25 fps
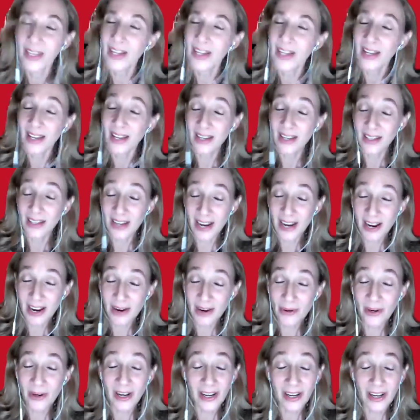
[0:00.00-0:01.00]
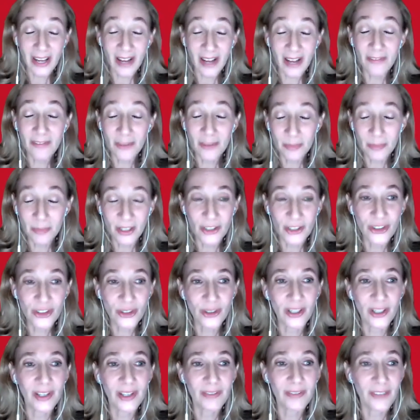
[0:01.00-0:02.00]
Now I have the pleasure
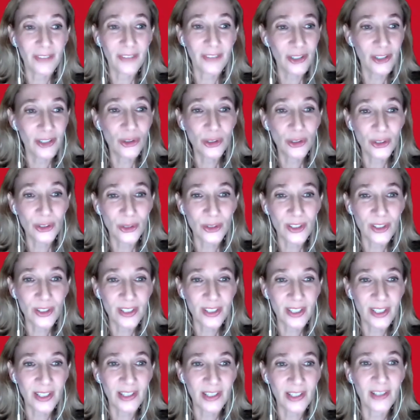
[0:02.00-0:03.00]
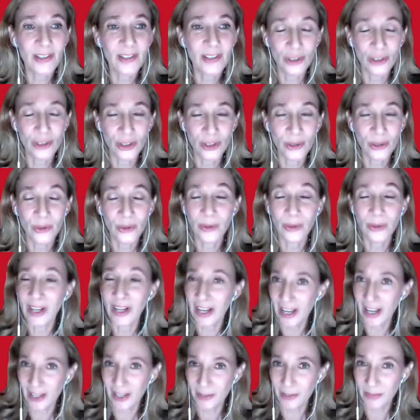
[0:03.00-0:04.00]
of introducing June
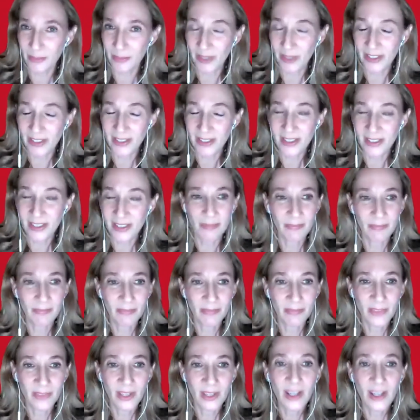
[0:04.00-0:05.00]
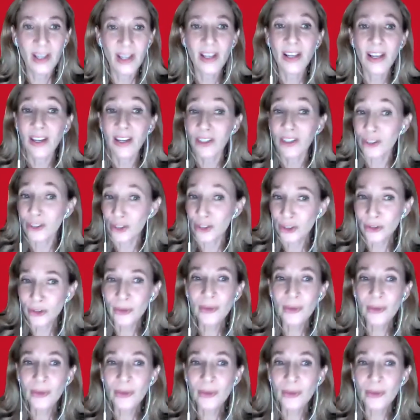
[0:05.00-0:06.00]
Edmonds. June
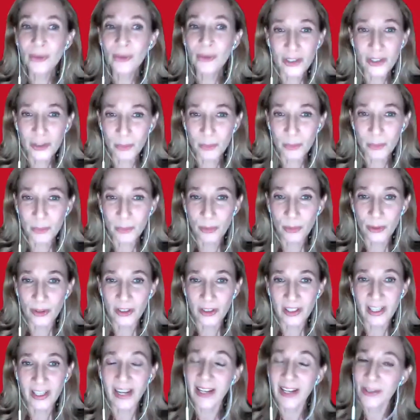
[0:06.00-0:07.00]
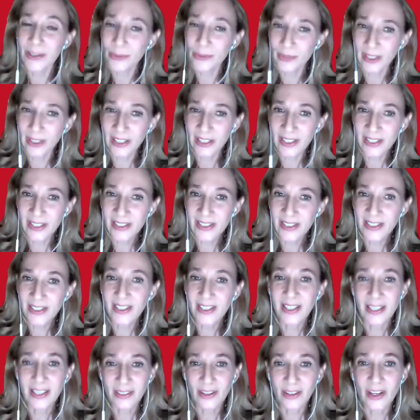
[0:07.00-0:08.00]
was born and raised
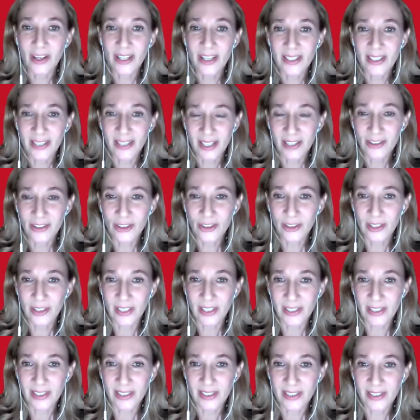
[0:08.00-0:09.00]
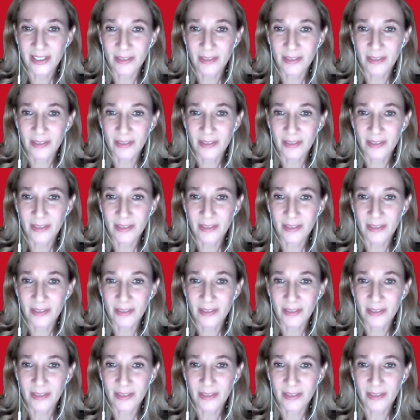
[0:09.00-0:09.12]
in Los Angeles.